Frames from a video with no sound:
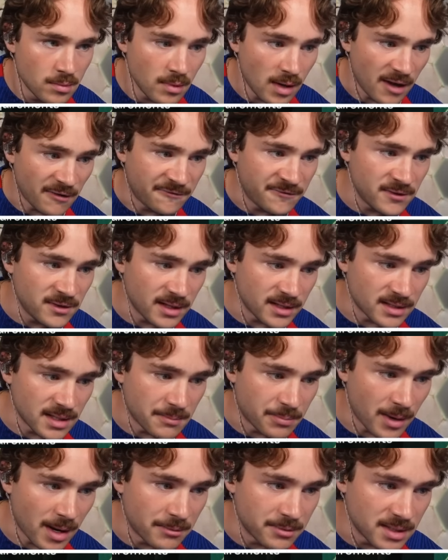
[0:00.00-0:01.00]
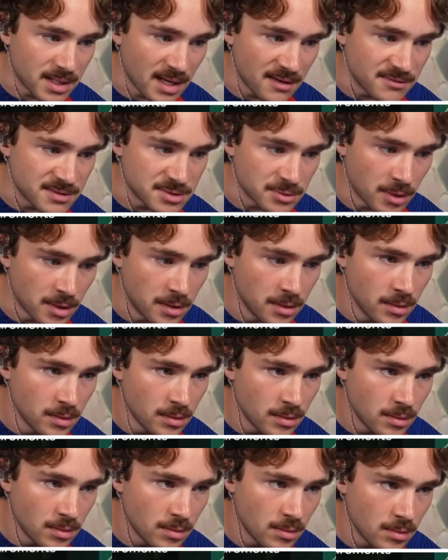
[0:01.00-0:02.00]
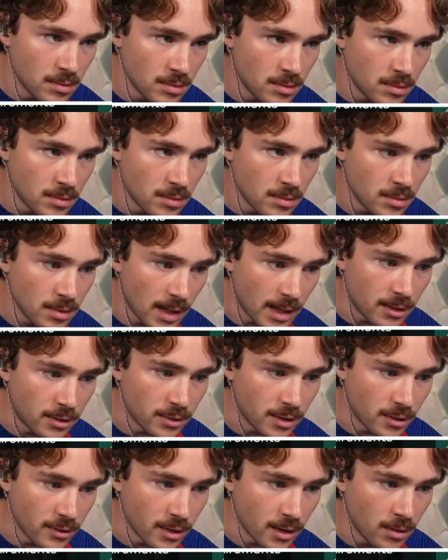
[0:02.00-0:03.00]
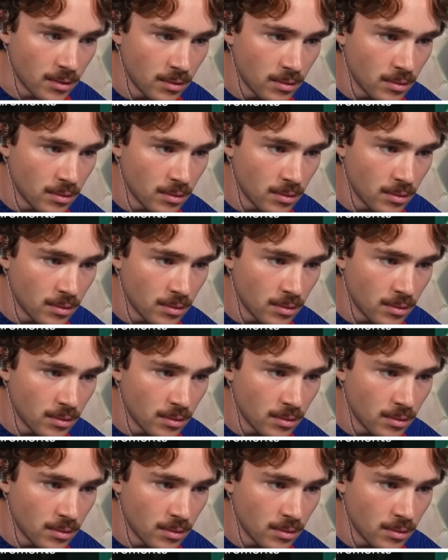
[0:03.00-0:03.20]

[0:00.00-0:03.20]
I feel like they probably gave us one. I don't know, though.